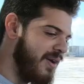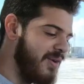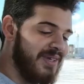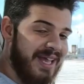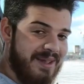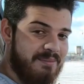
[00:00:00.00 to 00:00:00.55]

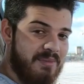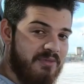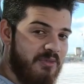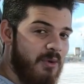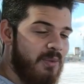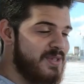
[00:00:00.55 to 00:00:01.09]
Okay,
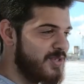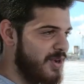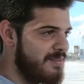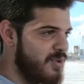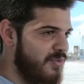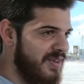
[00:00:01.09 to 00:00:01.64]
before we
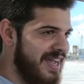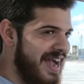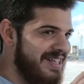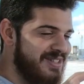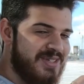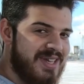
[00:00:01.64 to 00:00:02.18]
start moving,
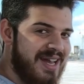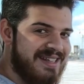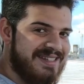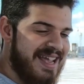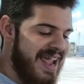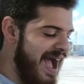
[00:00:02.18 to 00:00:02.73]
I just
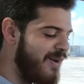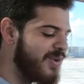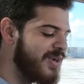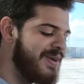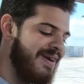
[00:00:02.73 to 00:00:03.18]
gotta say how